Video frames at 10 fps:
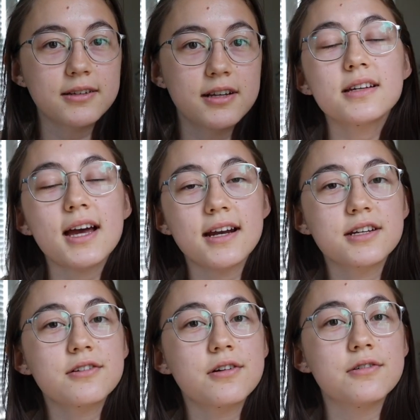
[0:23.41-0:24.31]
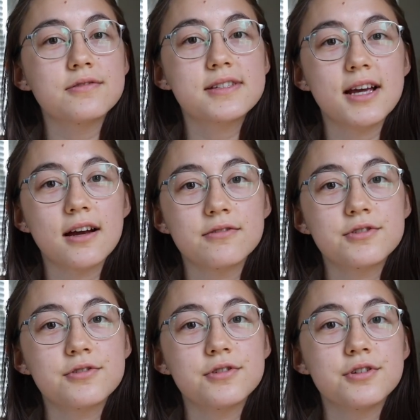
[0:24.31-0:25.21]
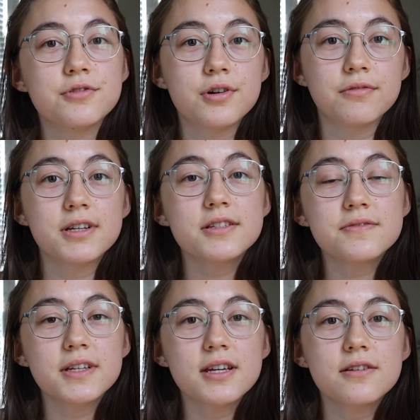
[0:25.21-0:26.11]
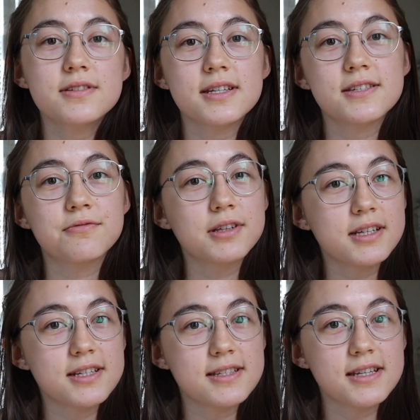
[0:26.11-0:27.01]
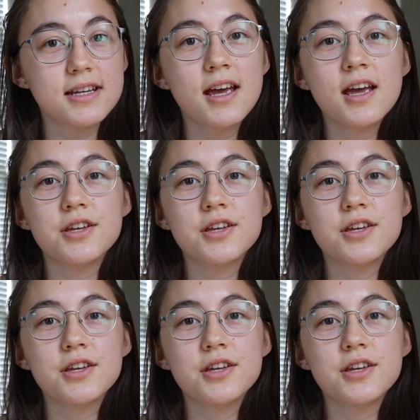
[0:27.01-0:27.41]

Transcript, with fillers: Adding your own sound to your Reels videos is really easy.